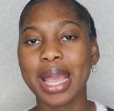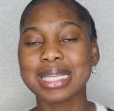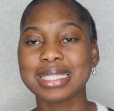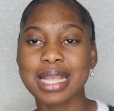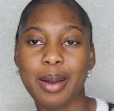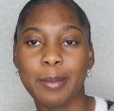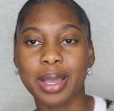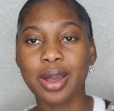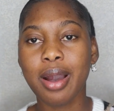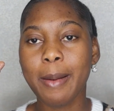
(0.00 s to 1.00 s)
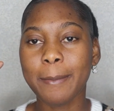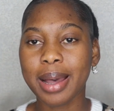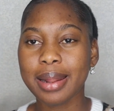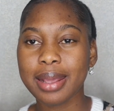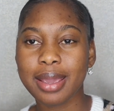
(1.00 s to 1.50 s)
with some good
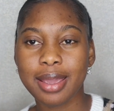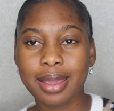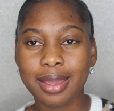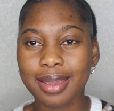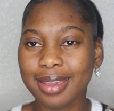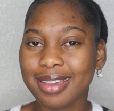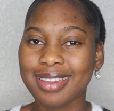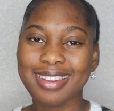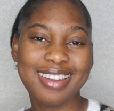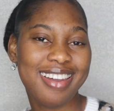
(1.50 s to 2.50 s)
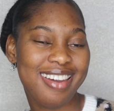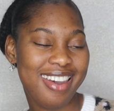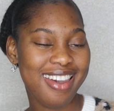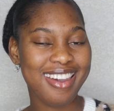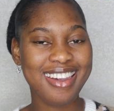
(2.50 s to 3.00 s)
money,
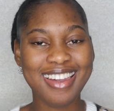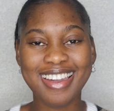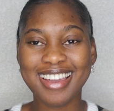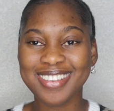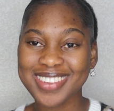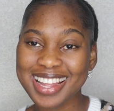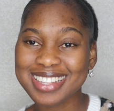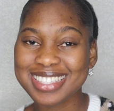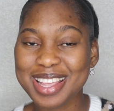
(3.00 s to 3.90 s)
Wait